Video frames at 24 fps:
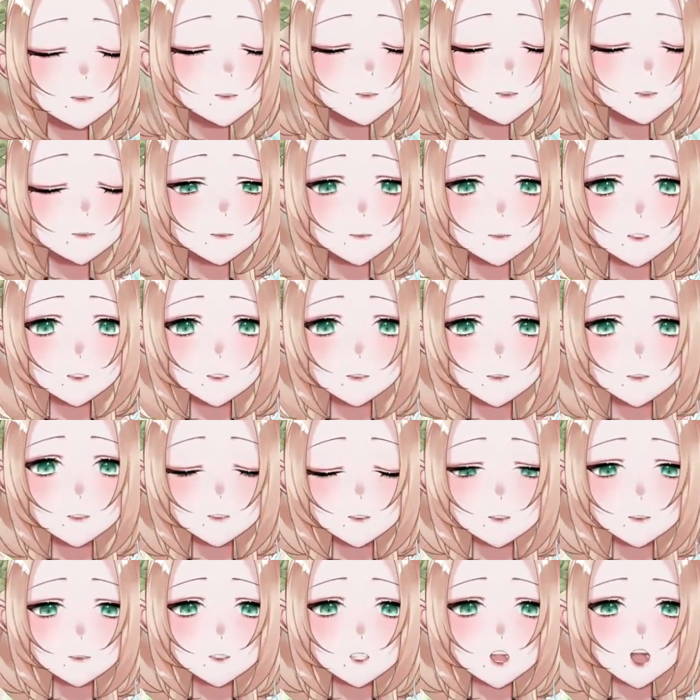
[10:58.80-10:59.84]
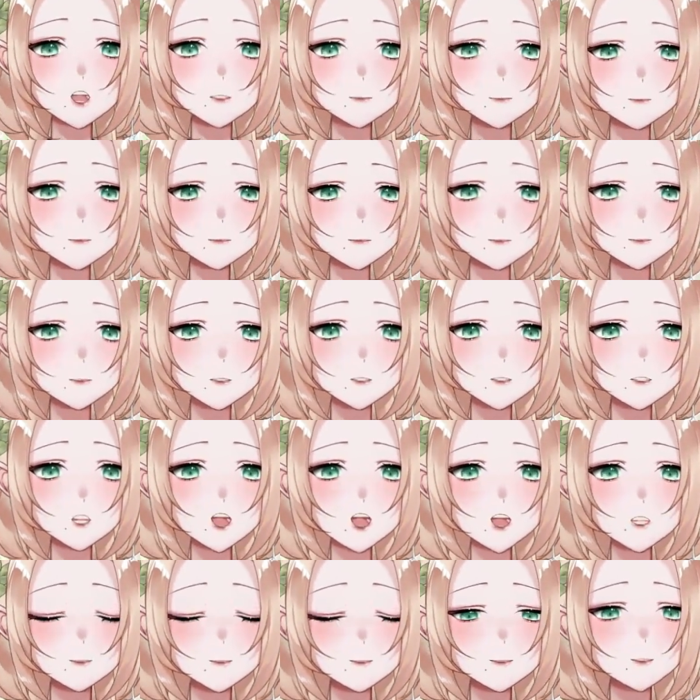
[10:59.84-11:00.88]
Don't go more than half of the body
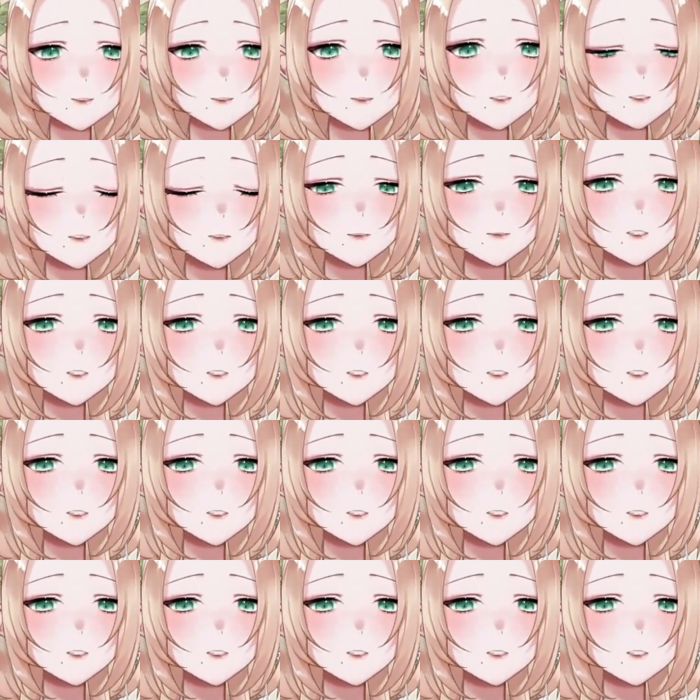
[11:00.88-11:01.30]
height. Like, they